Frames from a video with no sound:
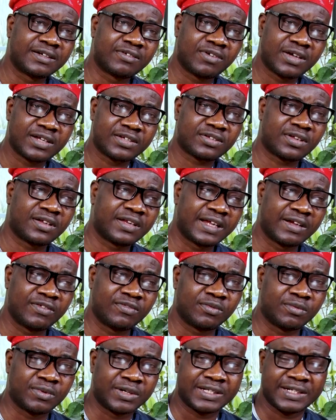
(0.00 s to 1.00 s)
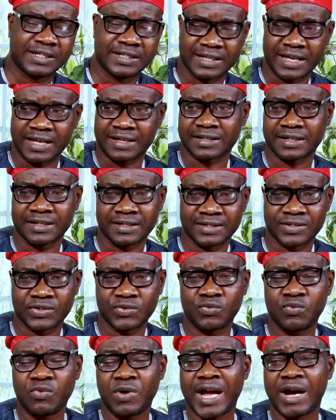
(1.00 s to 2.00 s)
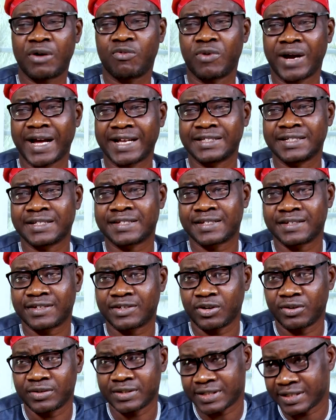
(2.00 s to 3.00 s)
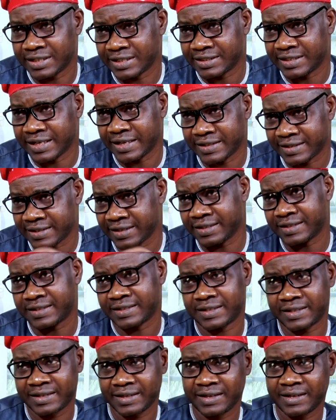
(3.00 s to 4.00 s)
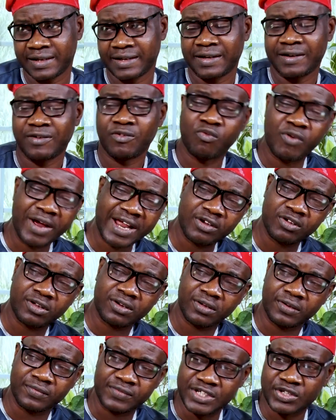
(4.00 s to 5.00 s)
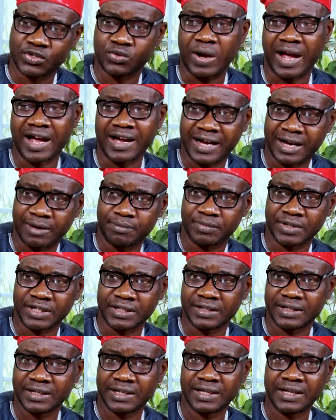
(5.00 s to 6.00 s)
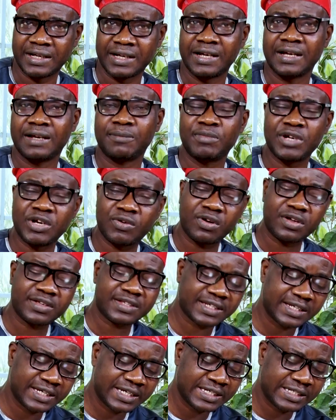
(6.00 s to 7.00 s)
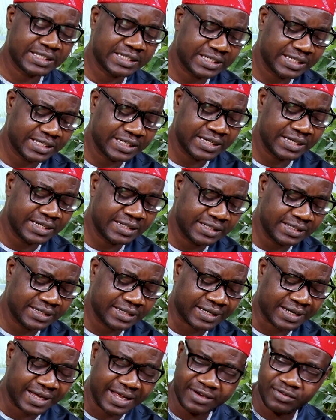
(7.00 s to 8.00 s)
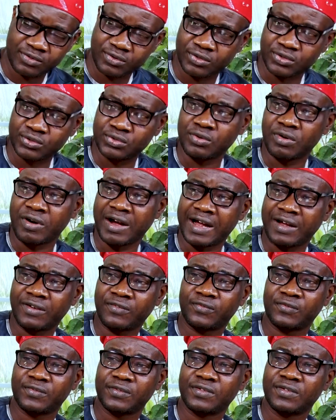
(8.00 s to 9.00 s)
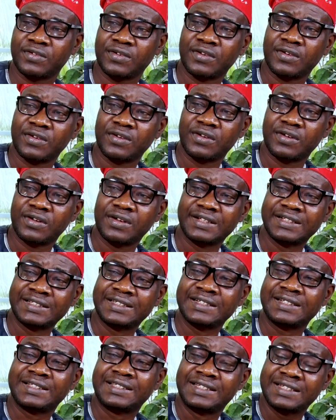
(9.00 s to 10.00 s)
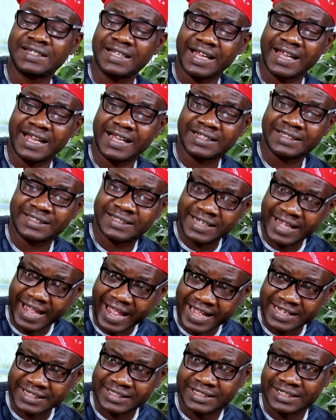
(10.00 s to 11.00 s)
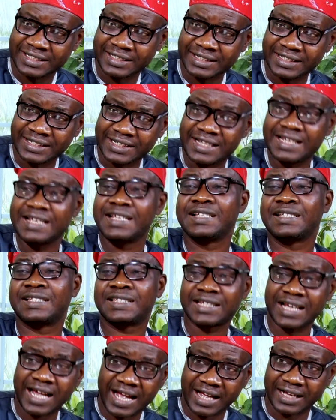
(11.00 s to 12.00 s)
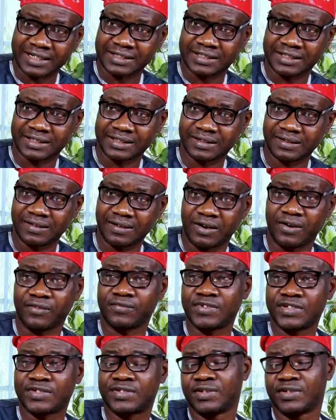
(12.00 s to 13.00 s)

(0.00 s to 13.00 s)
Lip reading: the question everybody is asking is, where were the security agencies when all of this was happening? Because in Kano, you have a DIG in charge of the